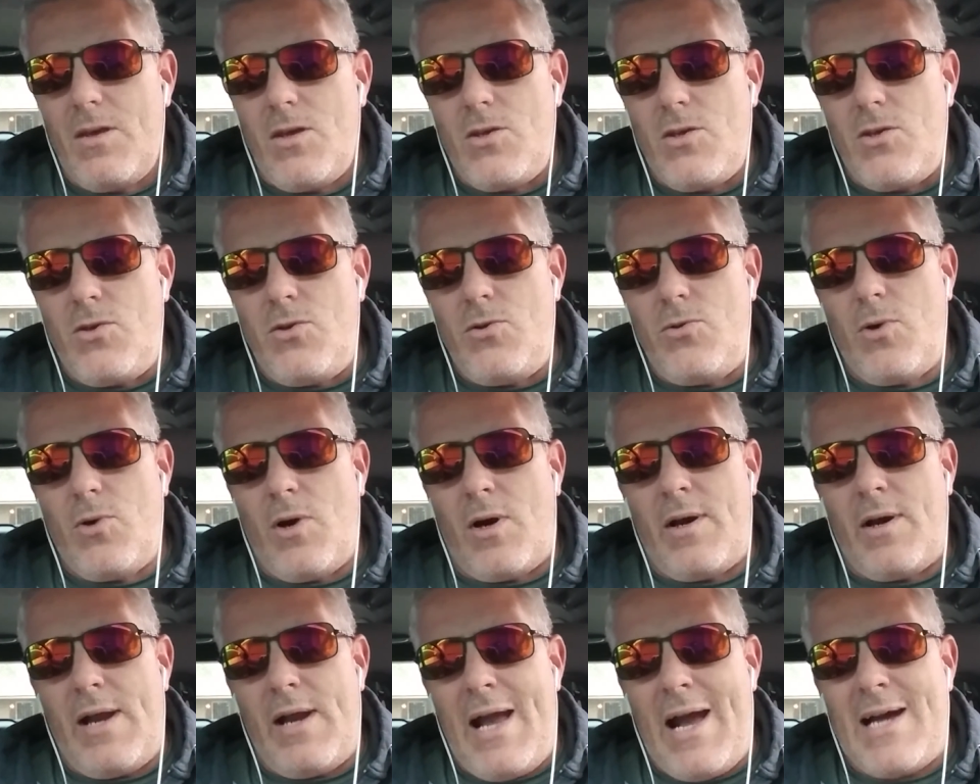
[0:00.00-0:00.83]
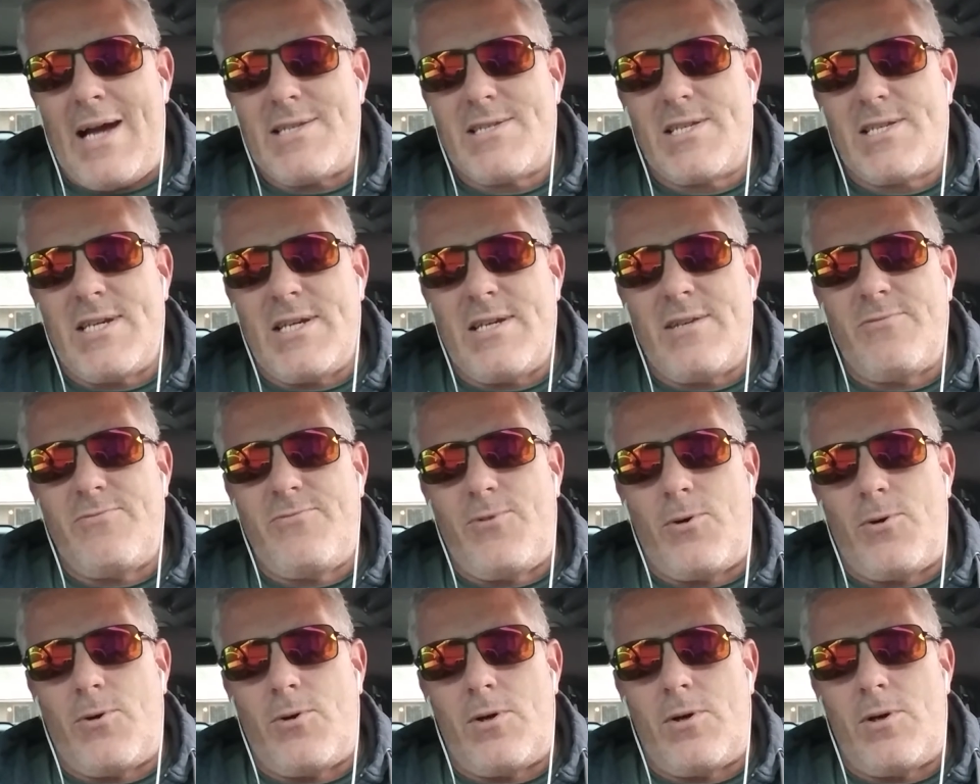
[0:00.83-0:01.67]
You are asking
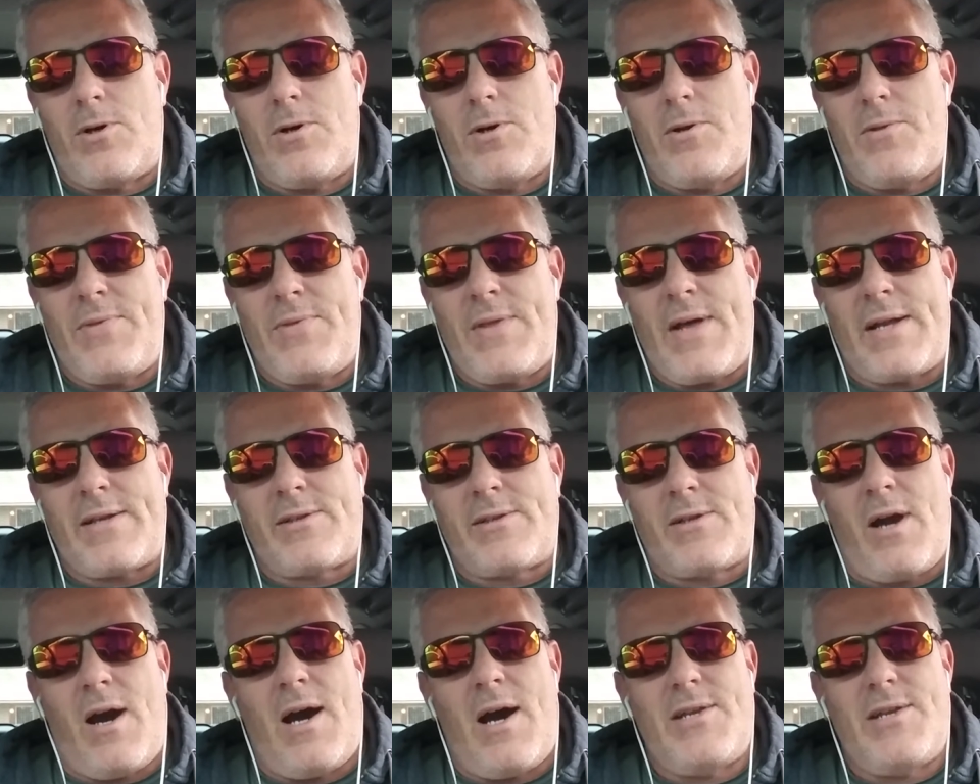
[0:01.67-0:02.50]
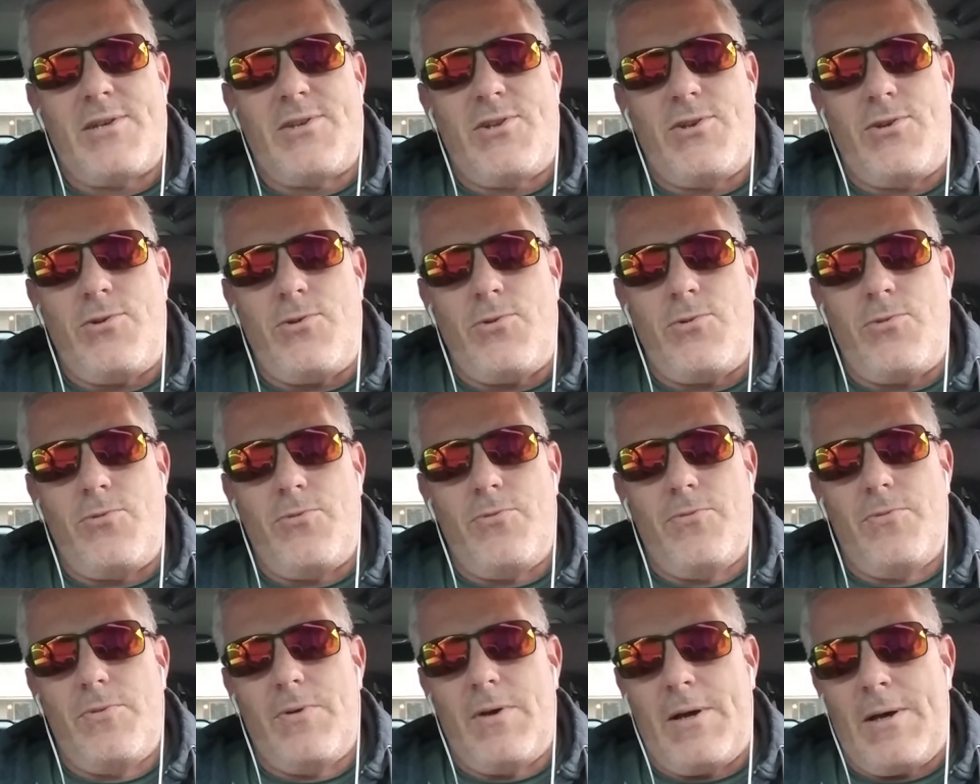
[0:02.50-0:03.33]
for that God to
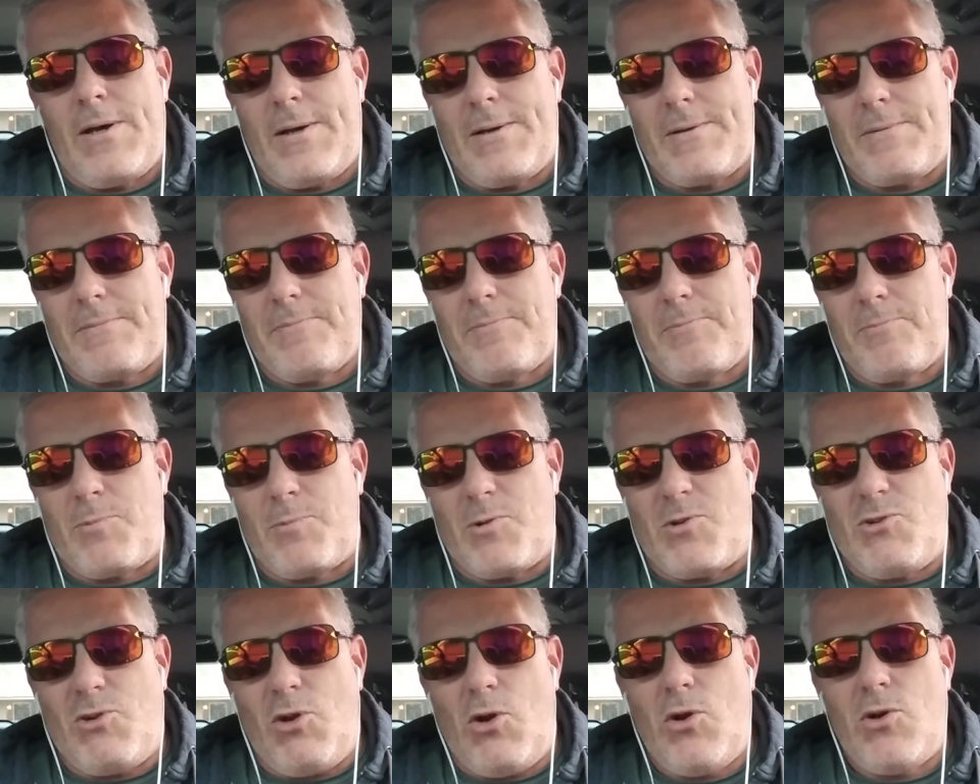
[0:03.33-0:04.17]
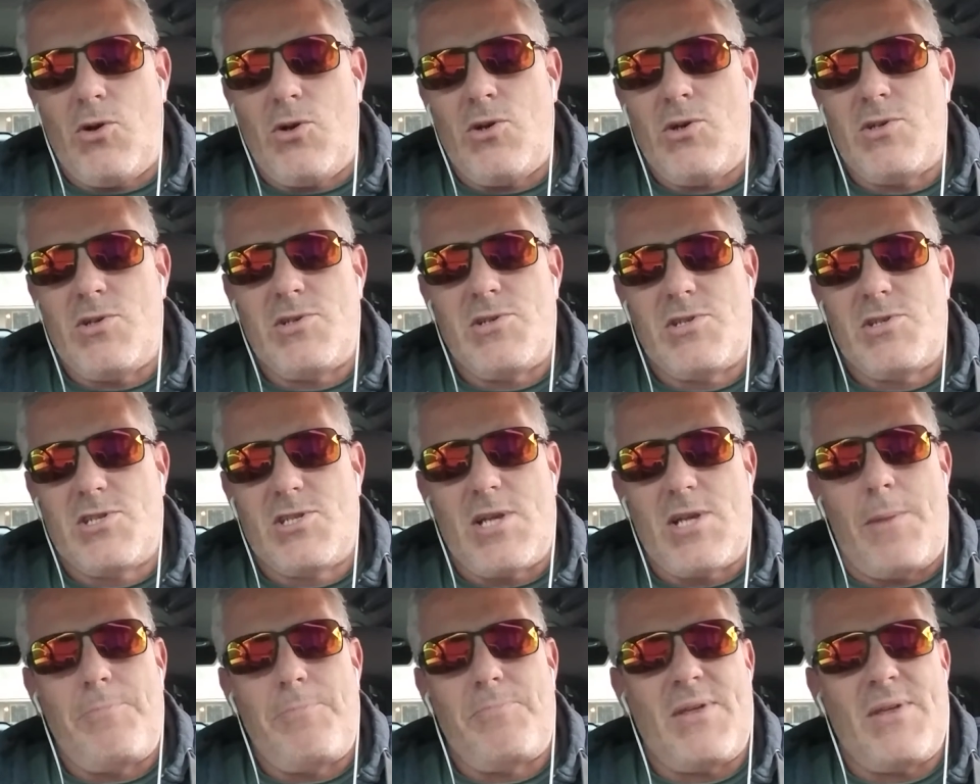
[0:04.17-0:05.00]
return
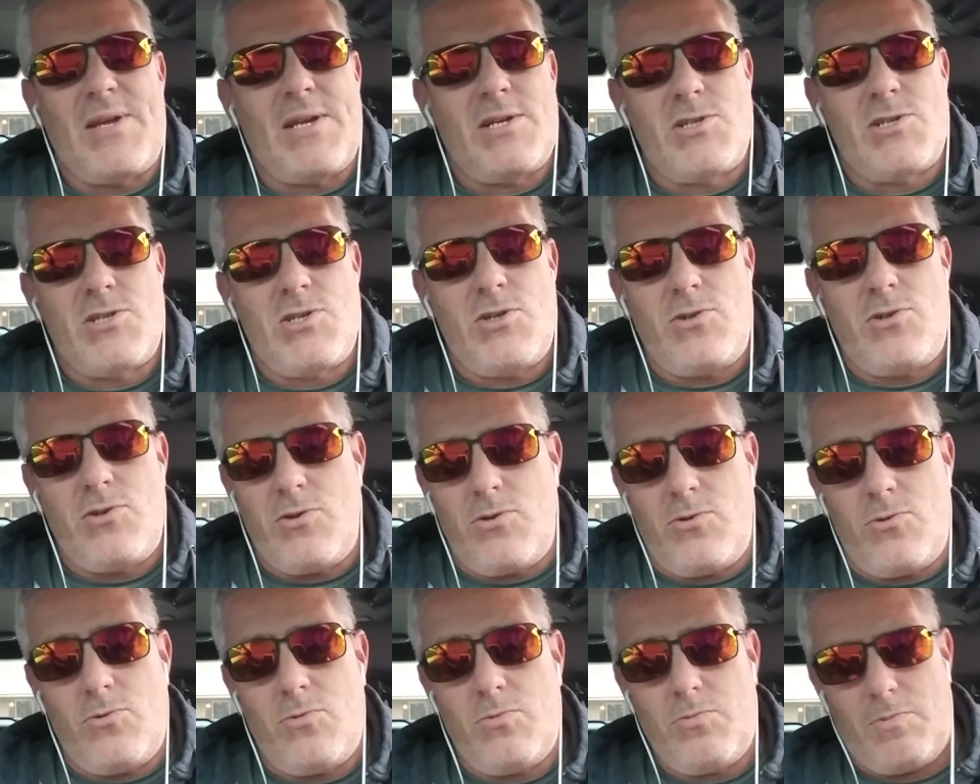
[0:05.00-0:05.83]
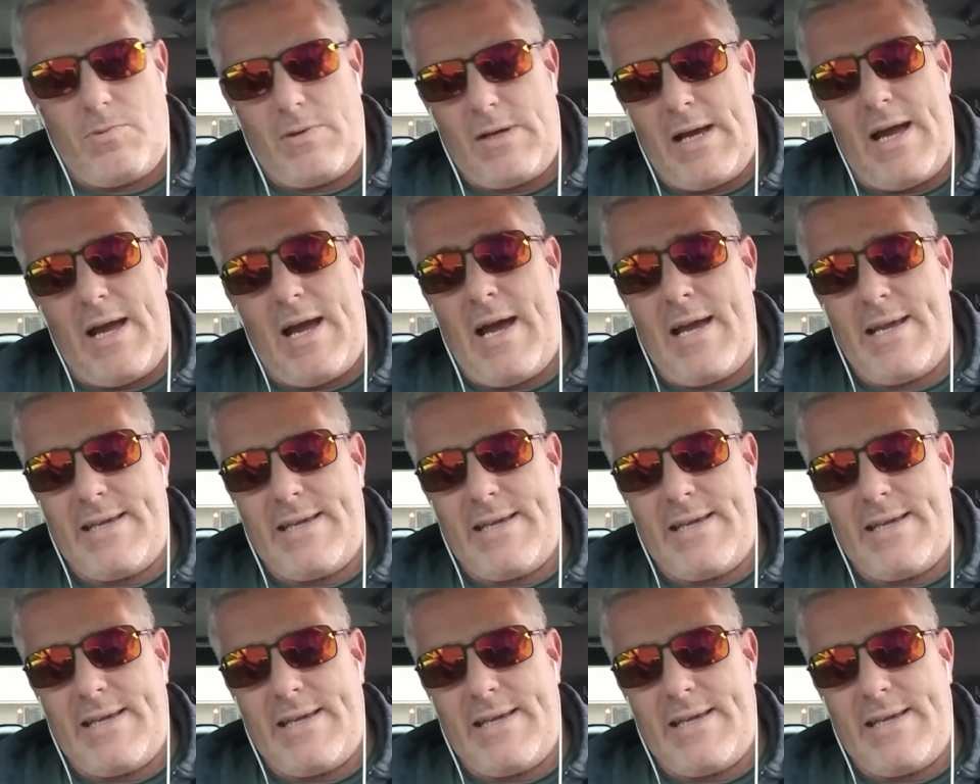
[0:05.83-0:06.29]
something to you, I